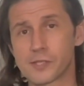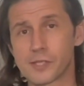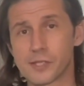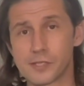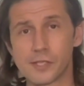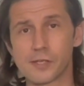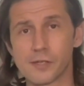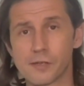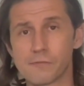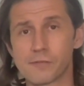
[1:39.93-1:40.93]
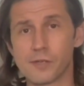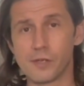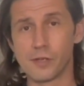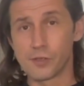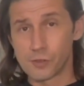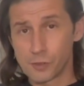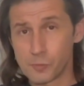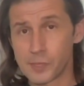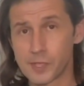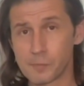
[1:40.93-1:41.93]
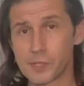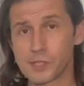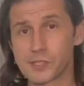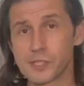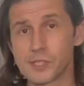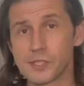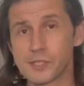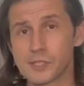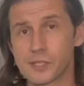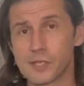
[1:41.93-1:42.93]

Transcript: the idea of human NPCs,